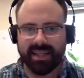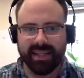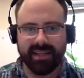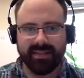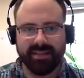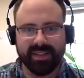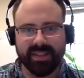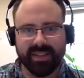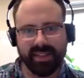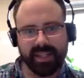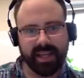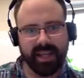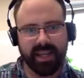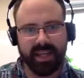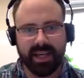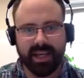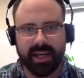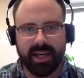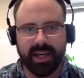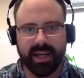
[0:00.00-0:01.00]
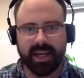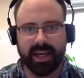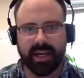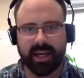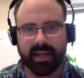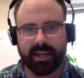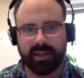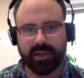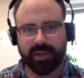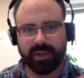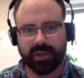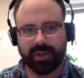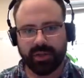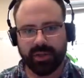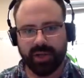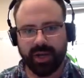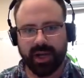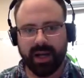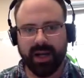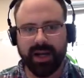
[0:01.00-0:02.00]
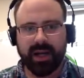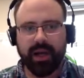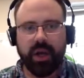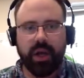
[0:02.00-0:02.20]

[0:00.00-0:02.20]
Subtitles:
singing a little try,